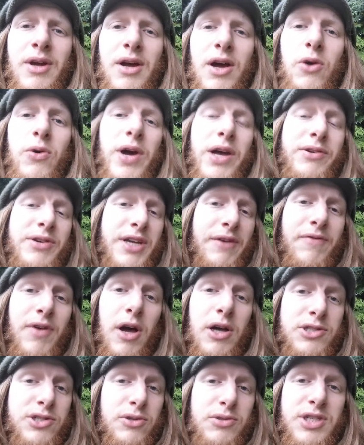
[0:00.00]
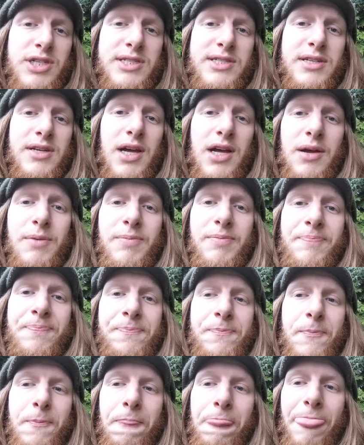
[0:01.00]
Oh, I def- also just um,
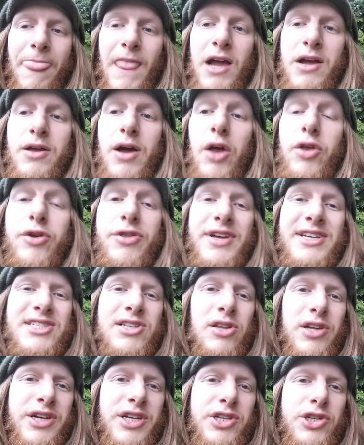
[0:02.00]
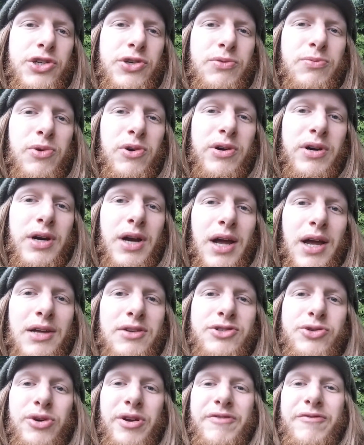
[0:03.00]
other things to look into, more uh,
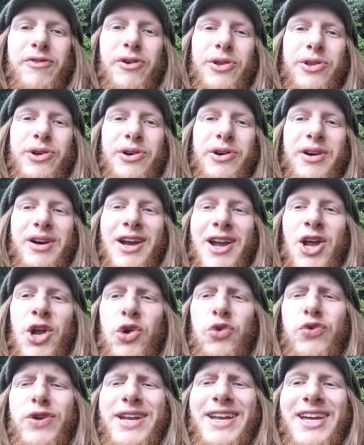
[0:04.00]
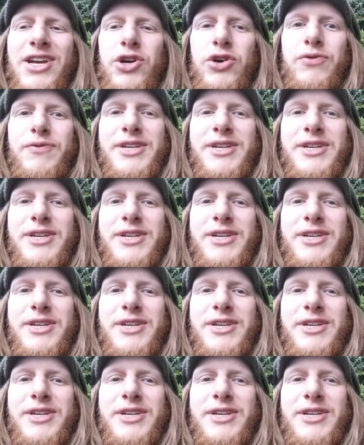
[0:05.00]
sort of further reading or